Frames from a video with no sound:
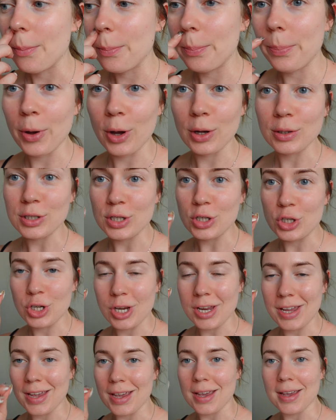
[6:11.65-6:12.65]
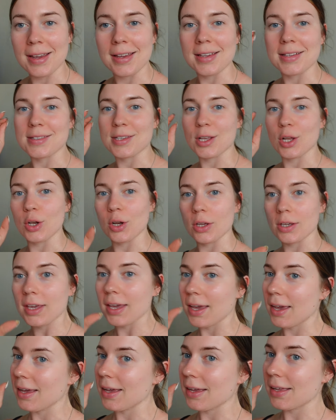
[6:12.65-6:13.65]
but she is
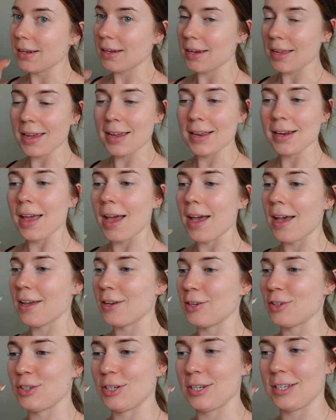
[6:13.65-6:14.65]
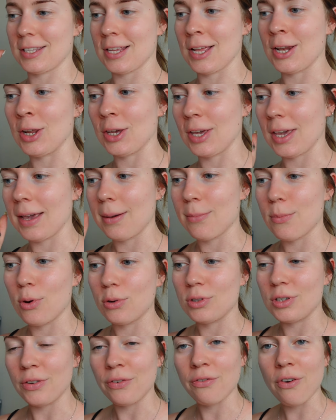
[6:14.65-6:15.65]
looking leaner, she's looking more
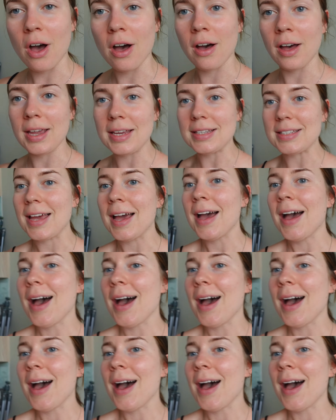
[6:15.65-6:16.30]
defined,